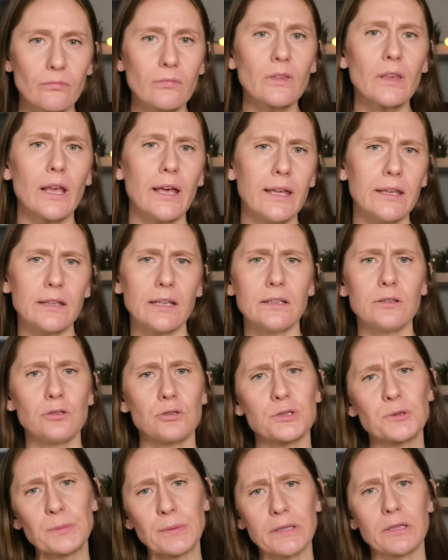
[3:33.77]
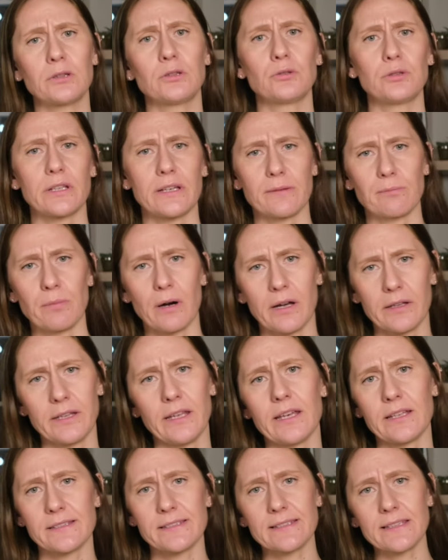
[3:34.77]
And then you split to the
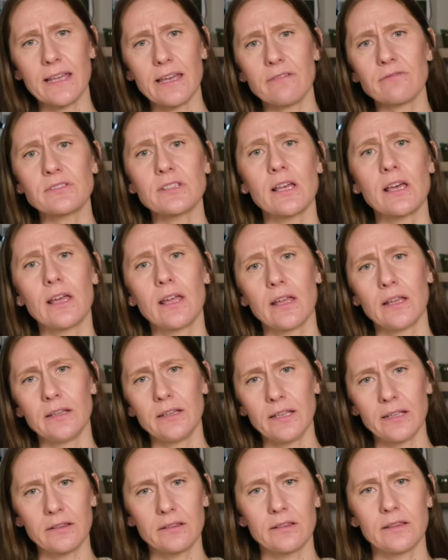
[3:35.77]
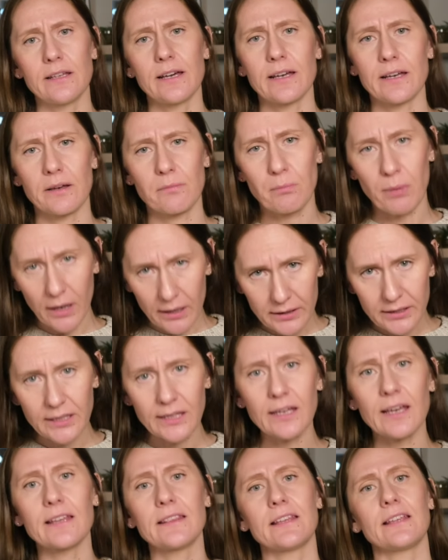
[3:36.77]
body and sleeves, knit the
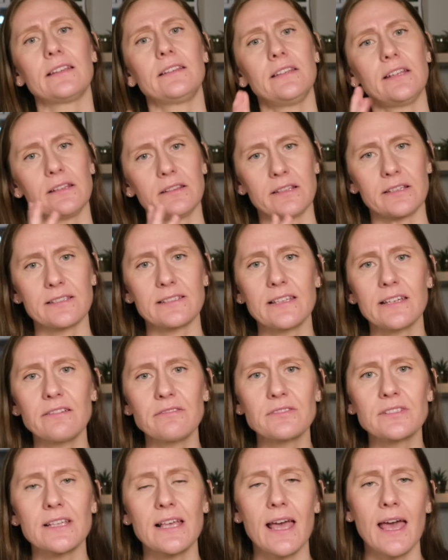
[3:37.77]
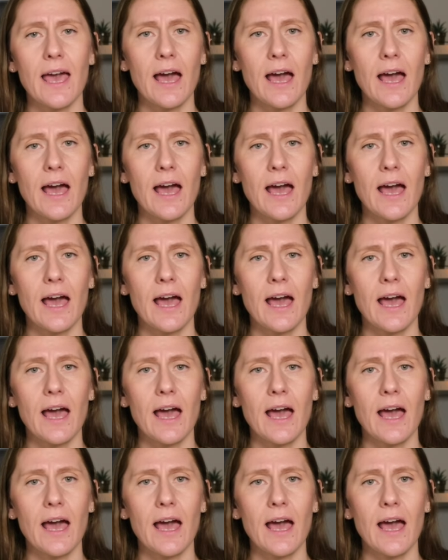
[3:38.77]
body and then knit the sleeves.